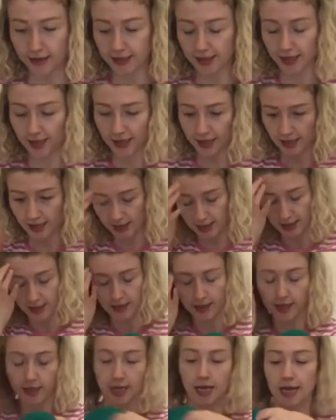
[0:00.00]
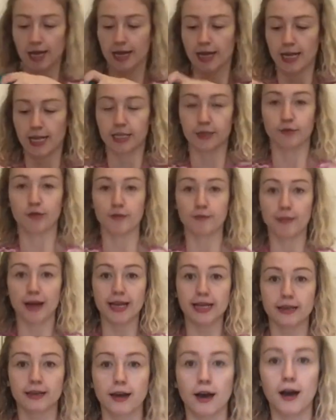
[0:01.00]
So we
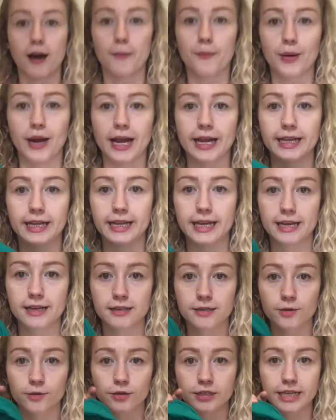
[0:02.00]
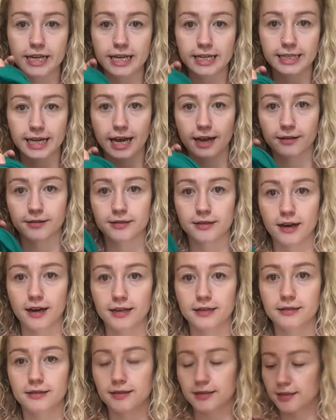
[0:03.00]
make our blankets or tea towels
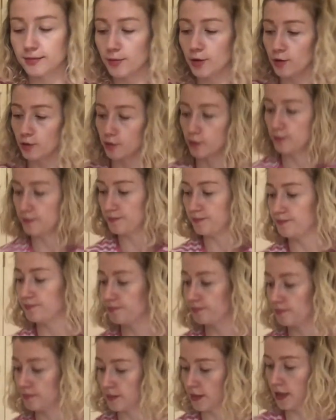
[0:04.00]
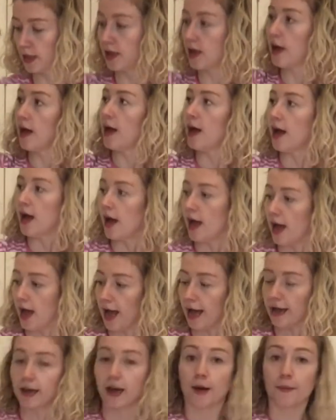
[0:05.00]
nice and small, and
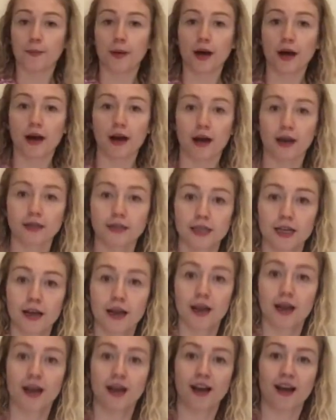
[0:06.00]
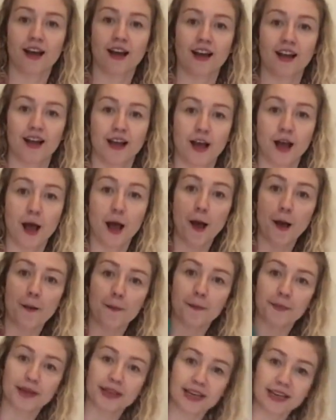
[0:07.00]
our bird
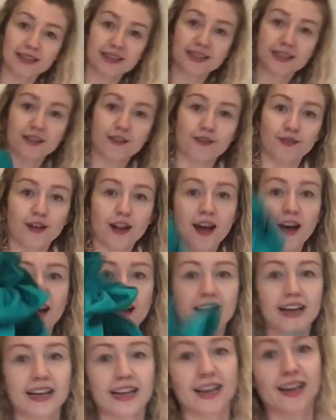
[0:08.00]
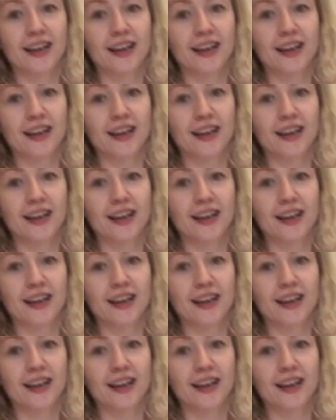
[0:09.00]
begins to fly.